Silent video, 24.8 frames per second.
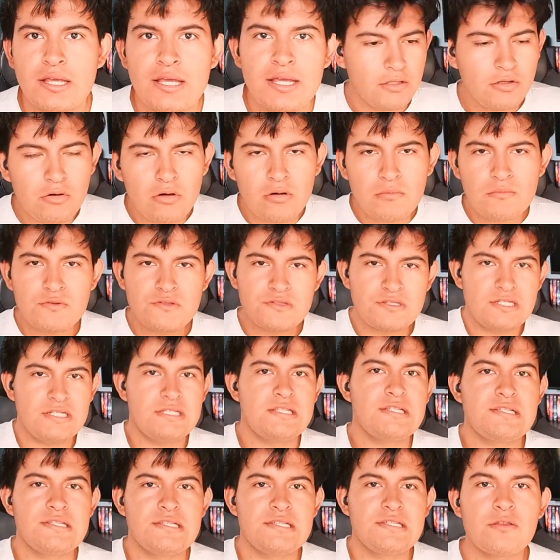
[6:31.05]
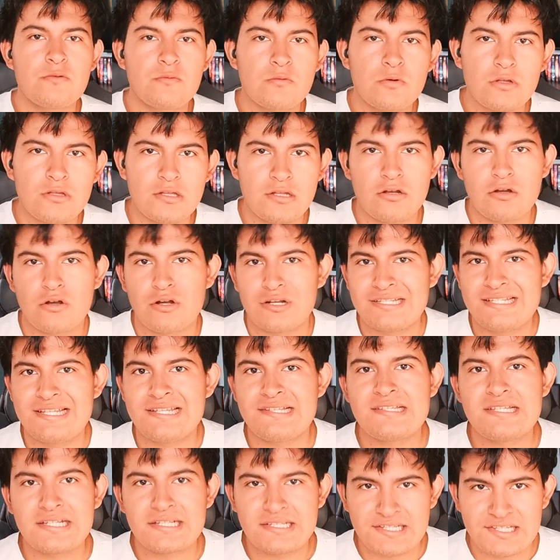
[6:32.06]
You almost need to see the world in an
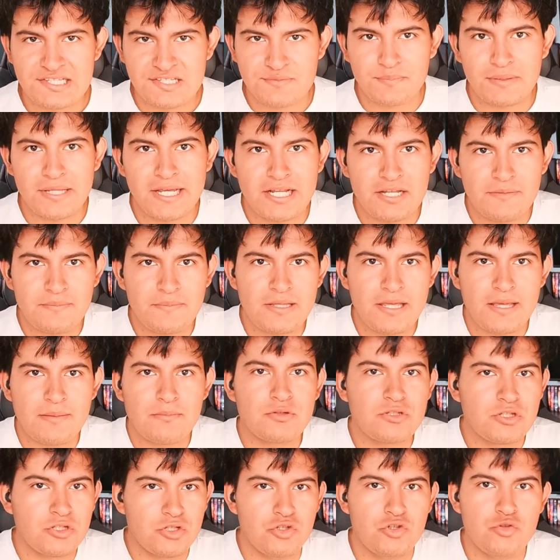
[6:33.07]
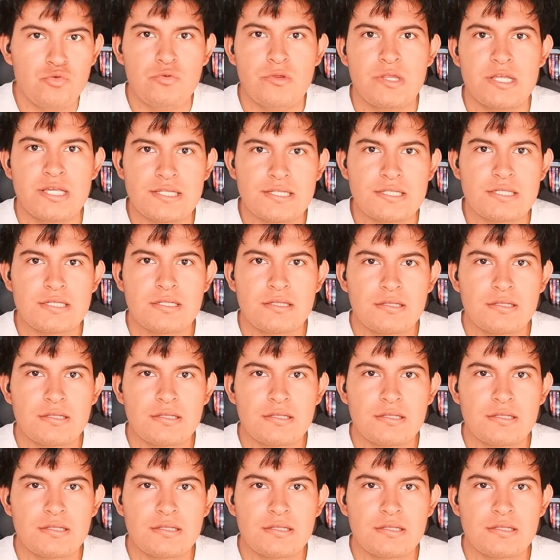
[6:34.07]
artistic display to be able to do this.